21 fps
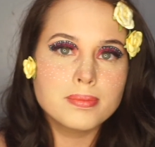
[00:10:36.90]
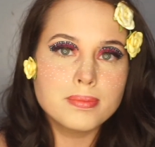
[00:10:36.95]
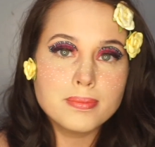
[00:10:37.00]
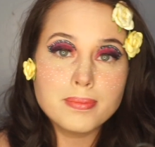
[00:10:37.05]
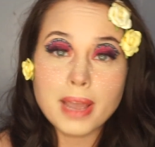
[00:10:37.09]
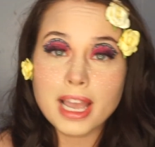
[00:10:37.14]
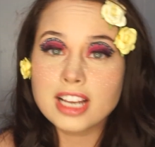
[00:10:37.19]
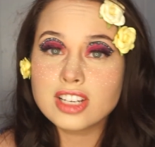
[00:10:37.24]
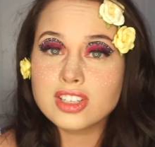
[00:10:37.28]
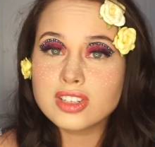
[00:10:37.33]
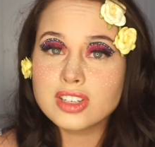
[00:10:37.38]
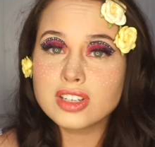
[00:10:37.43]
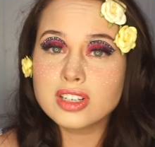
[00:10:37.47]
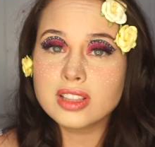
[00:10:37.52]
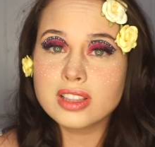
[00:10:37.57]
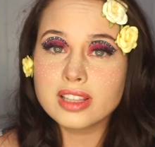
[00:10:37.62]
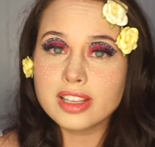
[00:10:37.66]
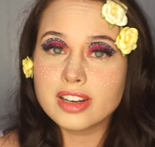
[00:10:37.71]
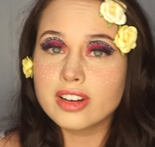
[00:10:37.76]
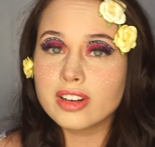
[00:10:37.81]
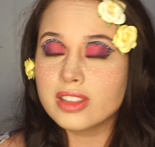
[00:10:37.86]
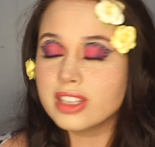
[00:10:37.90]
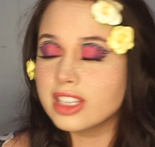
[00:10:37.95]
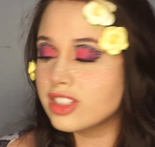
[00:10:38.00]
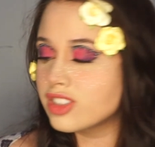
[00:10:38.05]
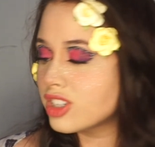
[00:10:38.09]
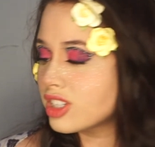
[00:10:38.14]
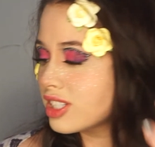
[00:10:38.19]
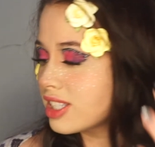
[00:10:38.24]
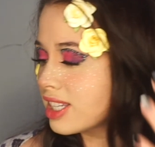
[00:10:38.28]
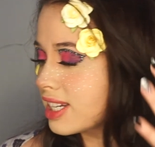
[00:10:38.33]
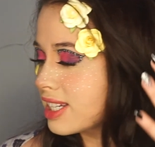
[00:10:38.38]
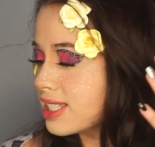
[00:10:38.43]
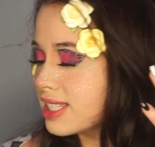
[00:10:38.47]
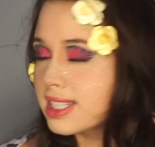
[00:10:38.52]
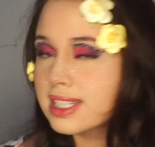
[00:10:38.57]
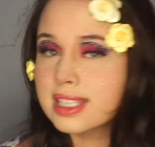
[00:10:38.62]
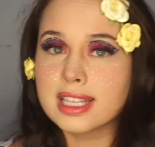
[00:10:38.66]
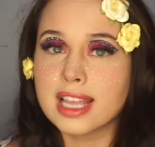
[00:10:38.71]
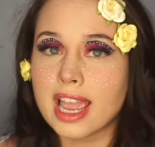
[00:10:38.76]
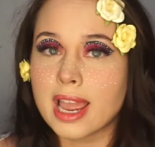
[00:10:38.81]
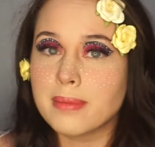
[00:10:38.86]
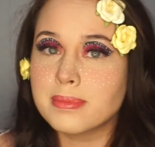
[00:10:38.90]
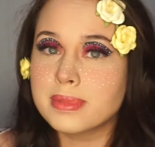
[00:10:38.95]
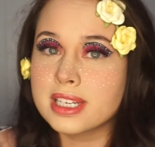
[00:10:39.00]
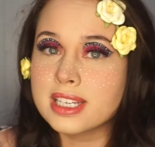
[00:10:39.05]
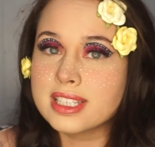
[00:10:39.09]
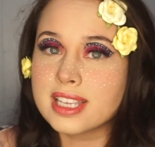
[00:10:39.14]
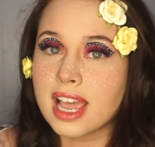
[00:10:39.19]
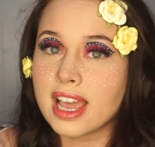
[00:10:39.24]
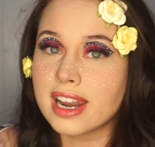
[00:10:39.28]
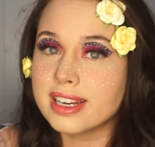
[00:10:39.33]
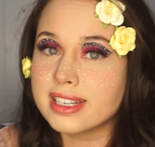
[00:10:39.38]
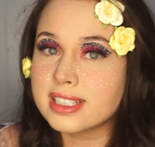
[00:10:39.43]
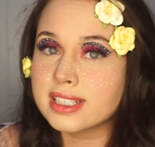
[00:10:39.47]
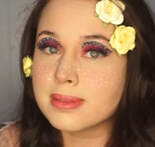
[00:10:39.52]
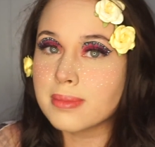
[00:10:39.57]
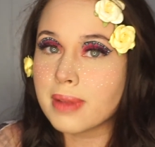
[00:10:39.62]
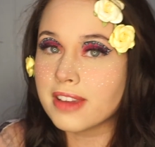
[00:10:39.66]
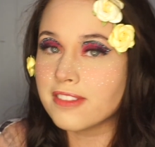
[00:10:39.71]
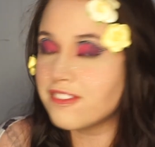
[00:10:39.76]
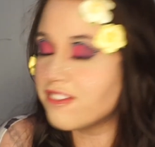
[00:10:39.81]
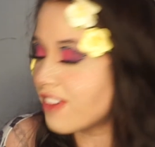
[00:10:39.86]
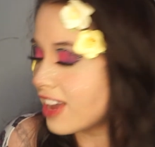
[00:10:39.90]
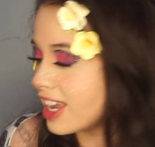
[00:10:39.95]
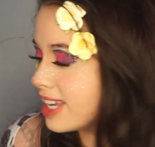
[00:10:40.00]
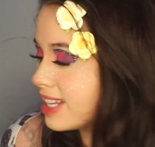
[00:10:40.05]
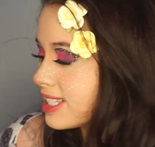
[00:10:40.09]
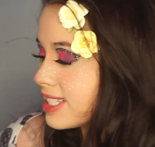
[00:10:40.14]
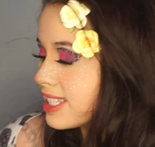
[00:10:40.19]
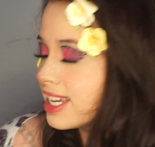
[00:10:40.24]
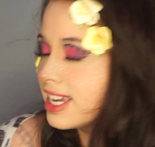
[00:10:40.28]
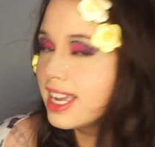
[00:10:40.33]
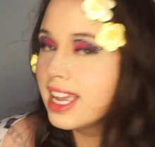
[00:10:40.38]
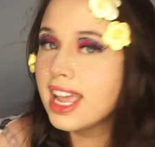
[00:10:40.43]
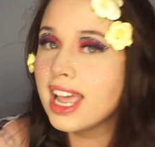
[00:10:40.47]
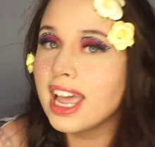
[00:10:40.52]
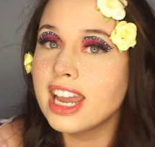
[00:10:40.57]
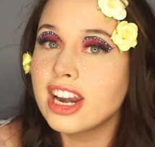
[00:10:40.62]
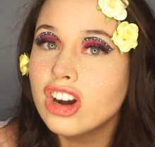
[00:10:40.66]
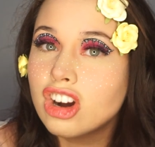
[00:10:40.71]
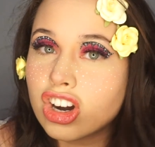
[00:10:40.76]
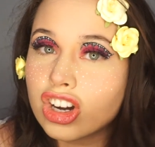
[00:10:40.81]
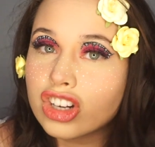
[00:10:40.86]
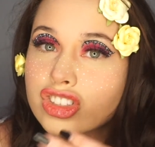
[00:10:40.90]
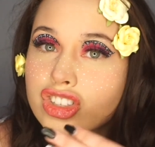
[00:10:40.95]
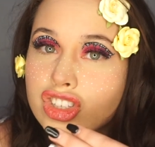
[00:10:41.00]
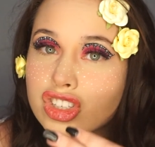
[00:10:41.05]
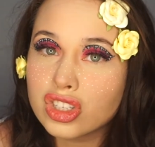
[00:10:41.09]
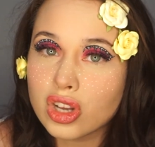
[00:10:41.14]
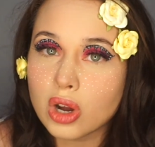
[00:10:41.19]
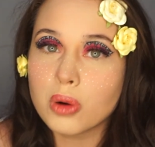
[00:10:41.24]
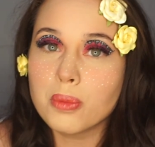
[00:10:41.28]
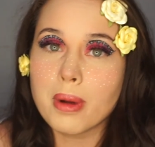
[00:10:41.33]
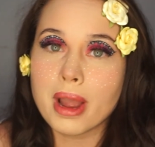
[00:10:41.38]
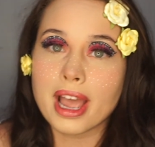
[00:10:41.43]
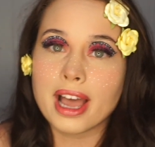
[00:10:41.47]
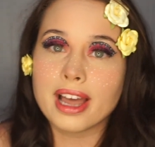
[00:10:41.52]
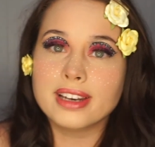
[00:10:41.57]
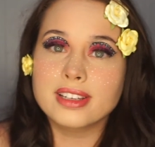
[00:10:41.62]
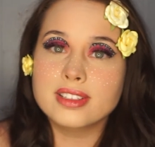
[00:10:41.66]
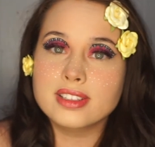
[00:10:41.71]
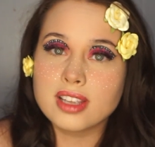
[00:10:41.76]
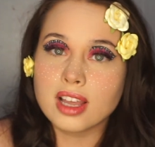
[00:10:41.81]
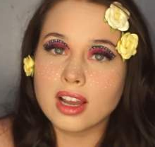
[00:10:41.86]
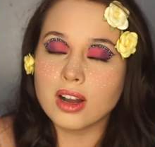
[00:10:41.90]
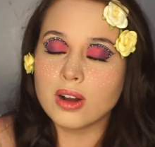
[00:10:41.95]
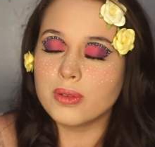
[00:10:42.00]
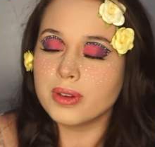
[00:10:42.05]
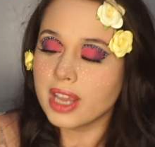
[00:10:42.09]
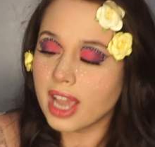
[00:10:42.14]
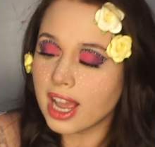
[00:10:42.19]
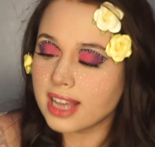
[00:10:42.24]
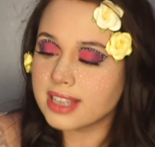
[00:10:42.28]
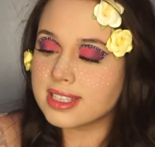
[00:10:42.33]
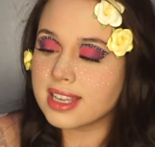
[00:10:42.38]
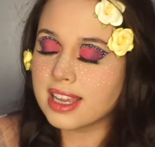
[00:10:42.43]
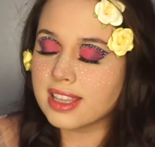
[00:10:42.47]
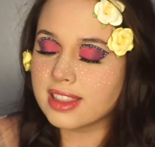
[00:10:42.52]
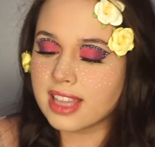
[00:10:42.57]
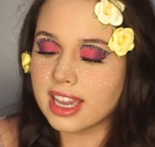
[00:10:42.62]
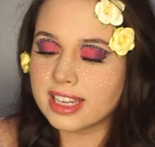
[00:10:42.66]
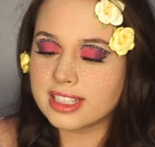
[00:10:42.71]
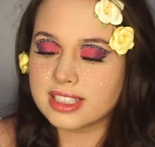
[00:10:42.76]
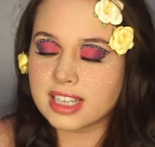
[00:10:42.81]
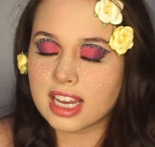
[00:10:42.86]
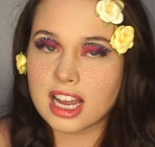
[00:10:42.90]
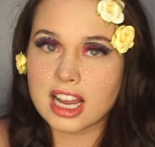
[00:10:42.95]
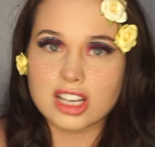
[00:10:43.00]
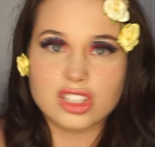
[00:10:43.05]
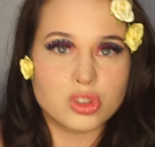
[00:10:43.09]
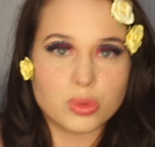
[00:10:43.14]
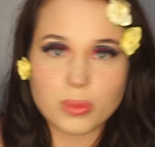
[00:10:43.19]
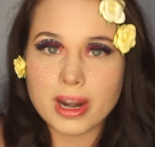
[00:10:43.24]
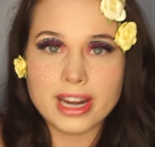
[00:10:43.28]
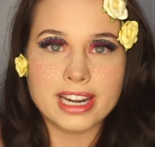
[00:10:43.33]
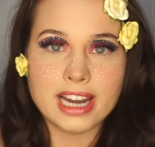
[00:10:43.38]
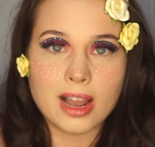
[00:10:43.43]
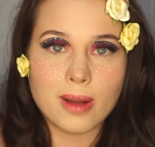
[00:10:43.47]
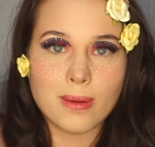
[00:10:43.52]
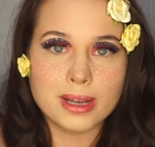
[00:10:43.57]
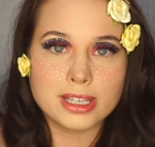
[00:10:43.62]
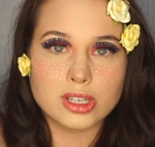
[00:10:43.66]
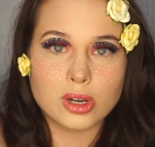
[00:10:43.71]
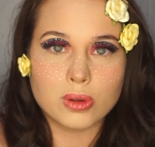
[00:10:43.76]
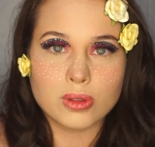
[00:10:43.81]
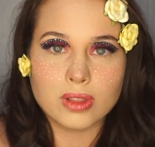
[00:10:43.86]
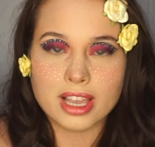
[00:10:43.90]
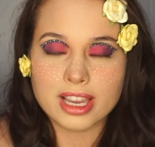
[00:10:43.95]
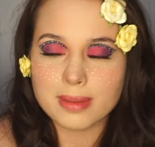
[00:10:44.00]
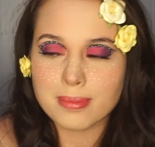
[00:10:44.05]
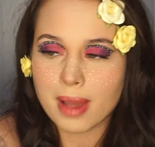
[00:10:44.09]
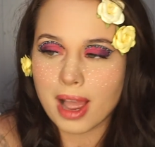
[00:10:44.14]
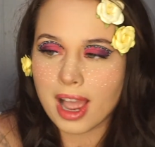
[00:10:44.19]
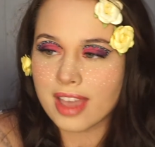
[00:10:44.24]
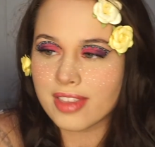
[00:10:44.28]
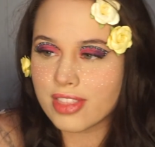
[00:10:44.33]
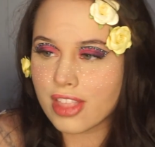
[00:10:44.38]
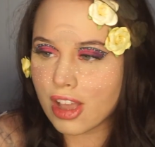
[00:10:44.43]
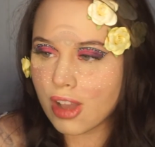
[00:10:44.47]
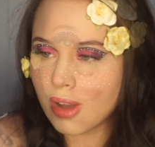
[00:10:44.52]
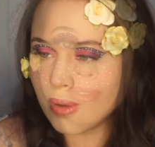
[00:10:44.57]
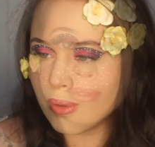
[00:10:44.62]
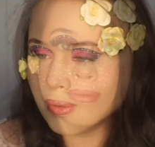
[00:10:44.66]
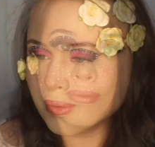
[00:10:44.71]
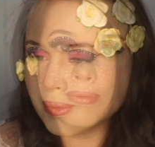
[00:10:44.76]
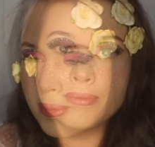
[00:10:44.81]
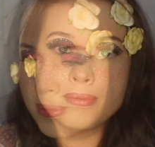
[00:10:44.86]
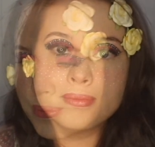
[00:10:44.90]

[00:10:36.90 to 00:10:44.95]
Baxter literally just like slammed his head into my face, and it hurts so bad. So yes, I like dogs. Right now, I don't like mine though.